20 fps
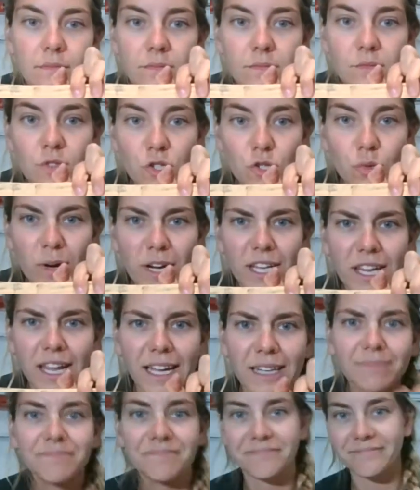square
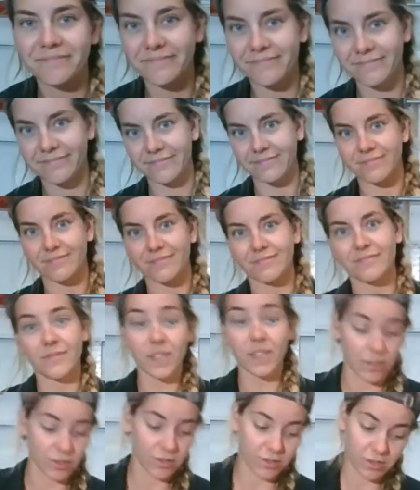line.
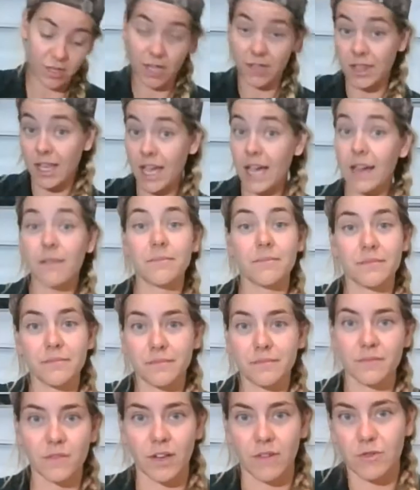Cut that,
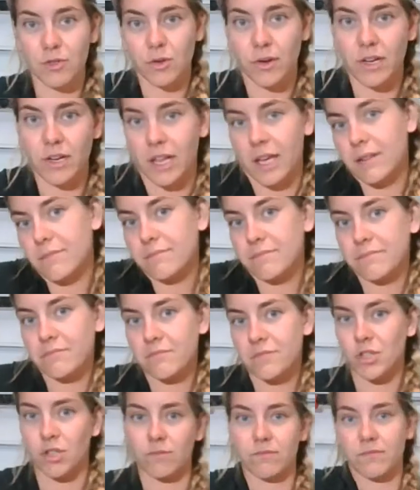you have a square line,
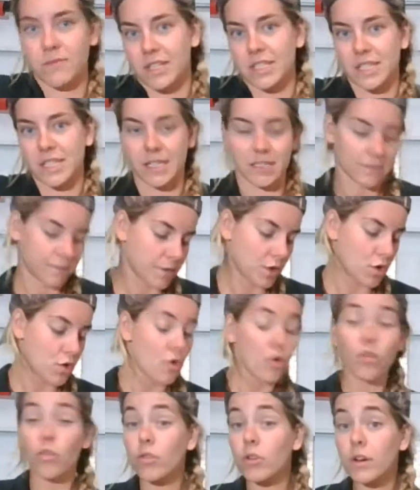so that's nice.
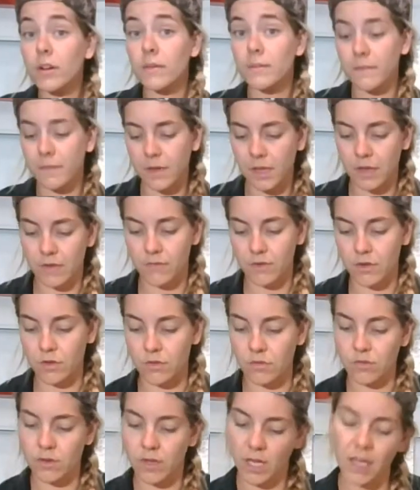Or if
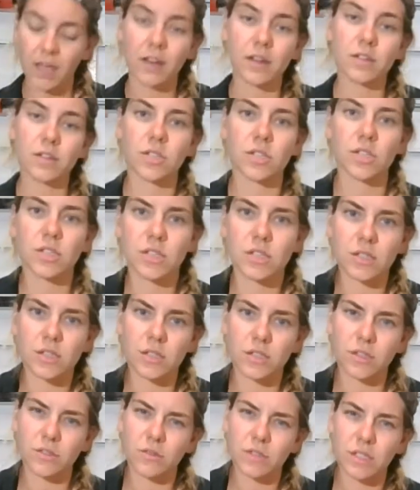you can't just
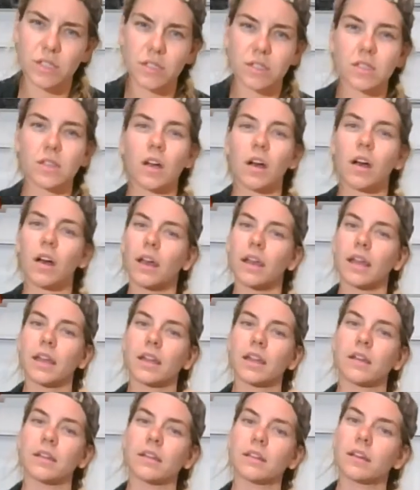use the saw
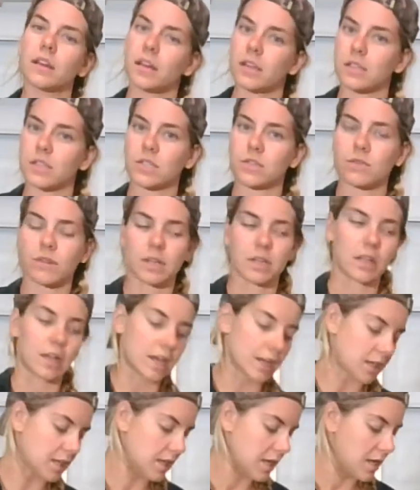and cut a square
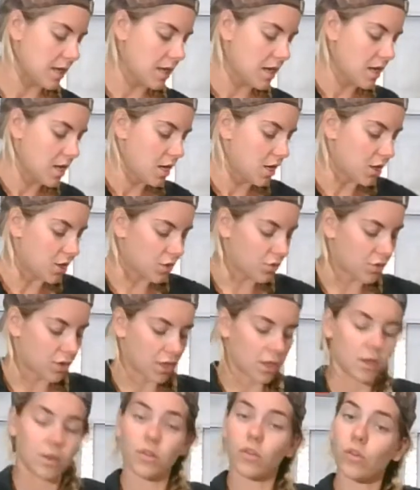line, you
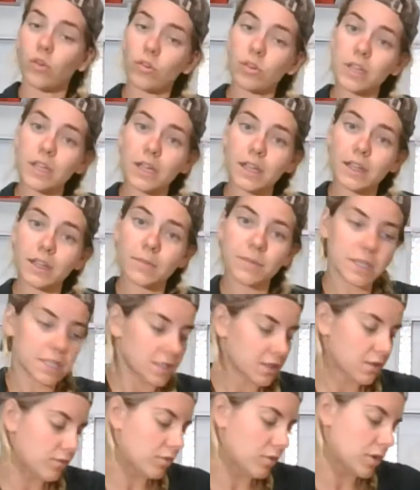can hold it on the
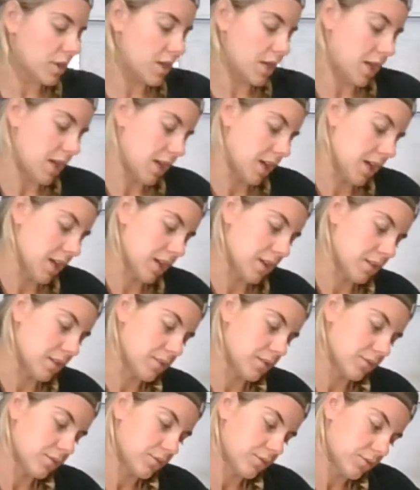piece of wood and
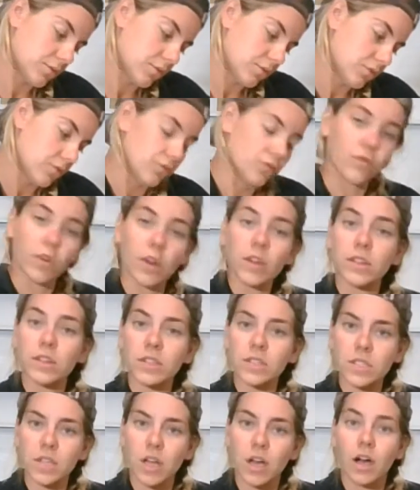run the
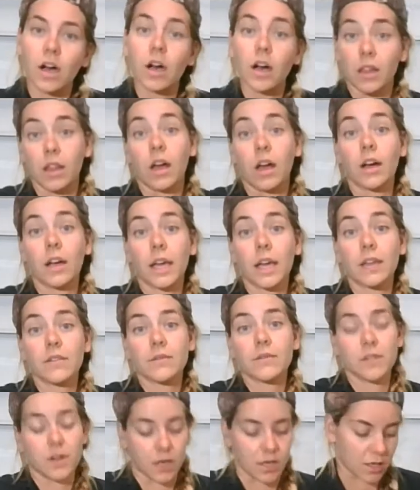saw along it.
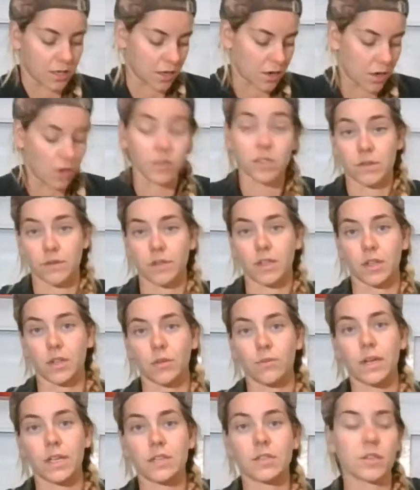Also another
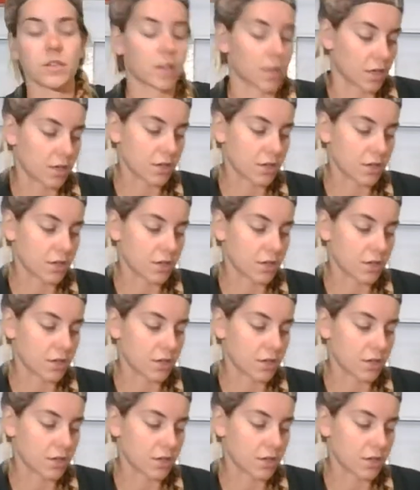way to cut a